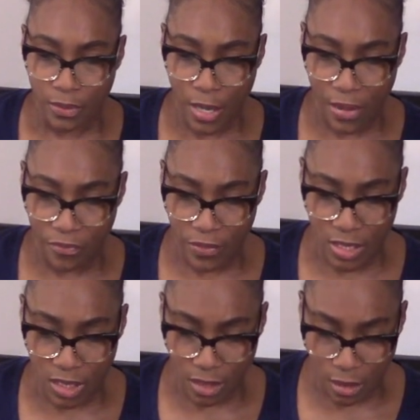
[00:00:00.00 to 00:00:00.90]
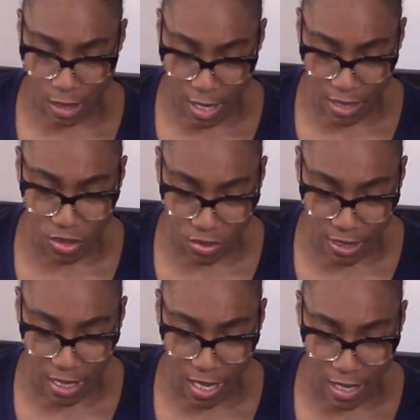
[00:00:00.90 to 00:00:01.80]
I finished the laundry
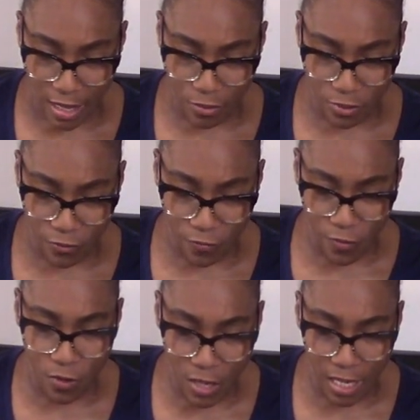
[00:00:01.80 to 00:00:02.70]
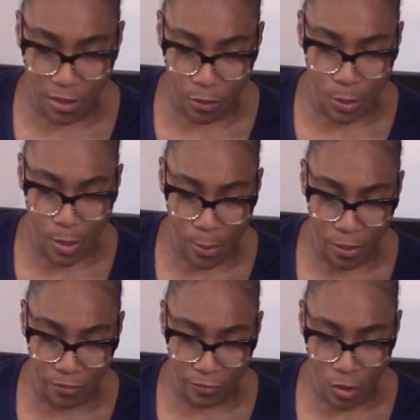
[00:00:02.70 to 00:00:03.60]
and I was full. I can
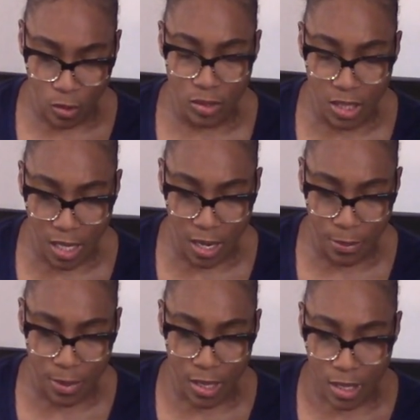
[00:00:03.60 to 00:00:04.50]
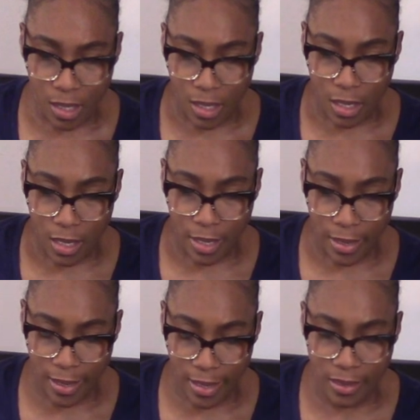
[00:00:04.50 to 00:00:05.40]
remember folding up
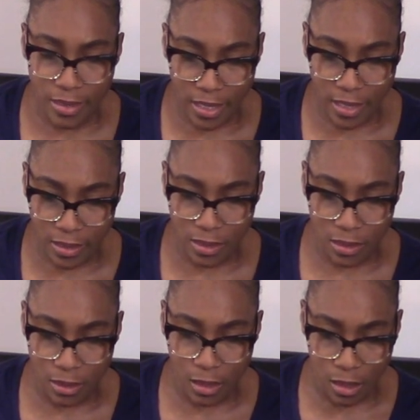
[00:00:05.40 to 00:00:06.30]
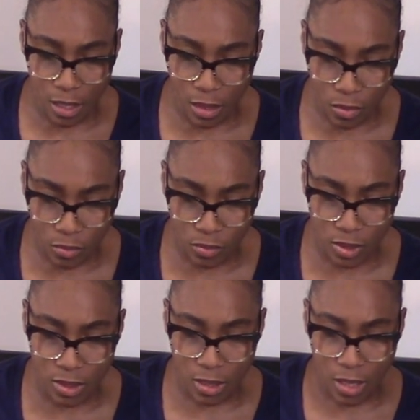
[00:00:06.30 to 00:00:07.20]
AJ's clothes
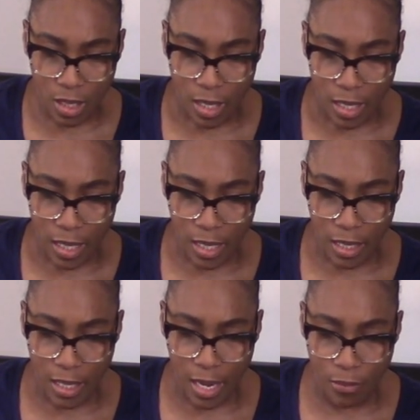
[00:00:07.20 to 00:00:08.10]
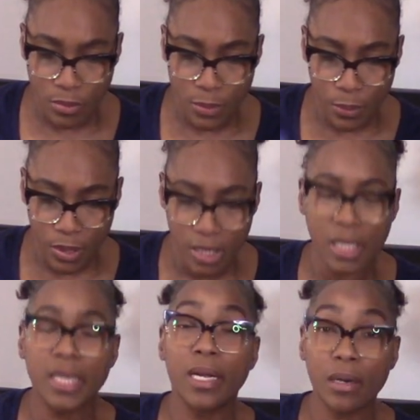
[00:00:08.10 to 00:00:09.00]
and I was putting
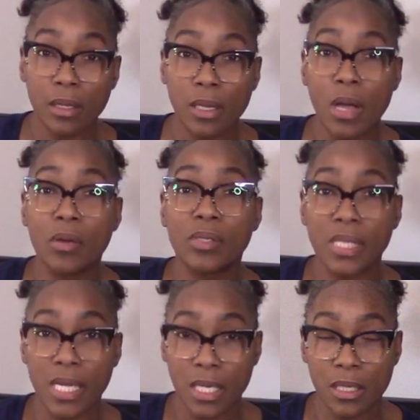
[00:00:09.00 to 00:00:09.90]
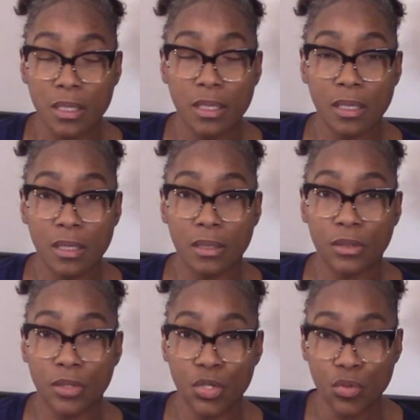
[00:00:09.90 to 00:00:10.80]
their clothes in the
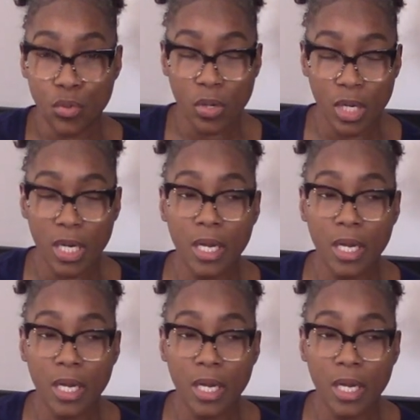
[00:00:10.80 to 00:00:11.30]
drawer.